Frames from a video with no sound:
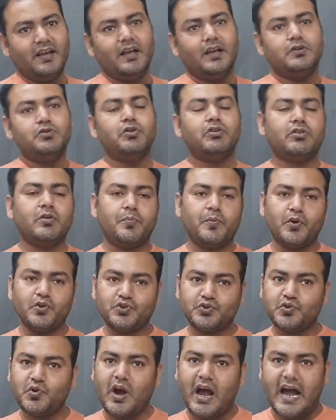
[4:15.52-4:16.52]
You are
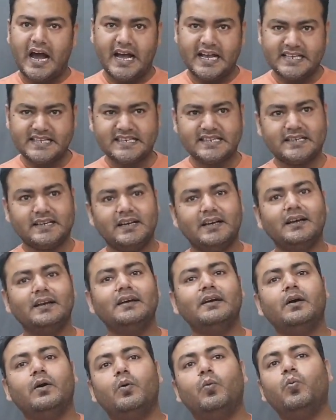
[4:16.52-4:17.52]
supposed to ask
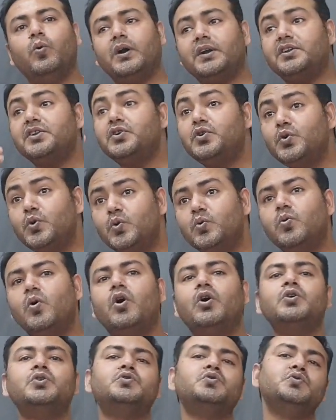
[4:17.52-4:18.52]
what you
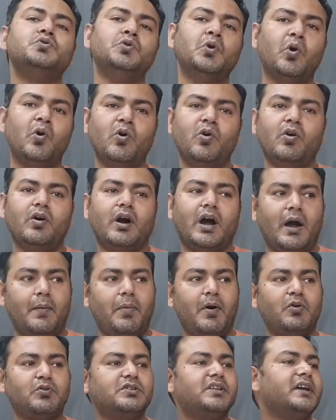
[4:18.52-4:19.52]
want to know
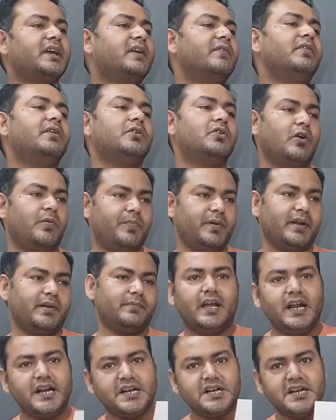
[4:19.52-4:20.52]
about the given topic.
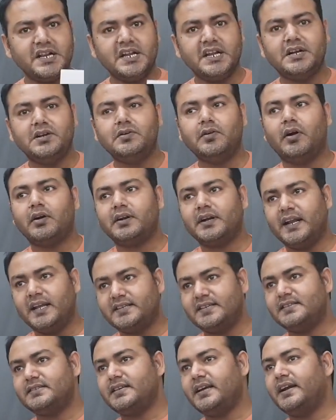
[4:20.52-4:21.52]
It need not
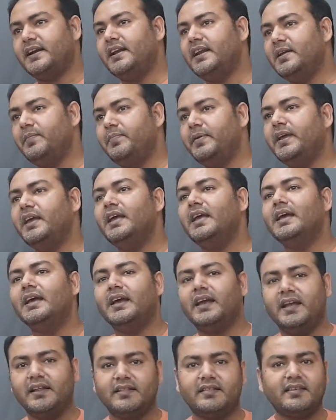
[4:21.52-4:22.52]
necessarily be
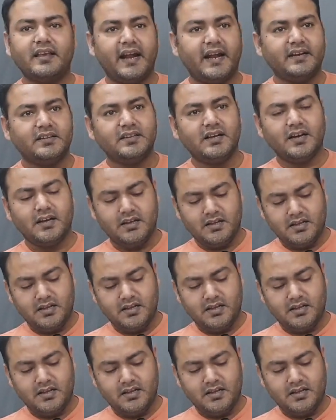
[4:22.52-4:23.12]
inside the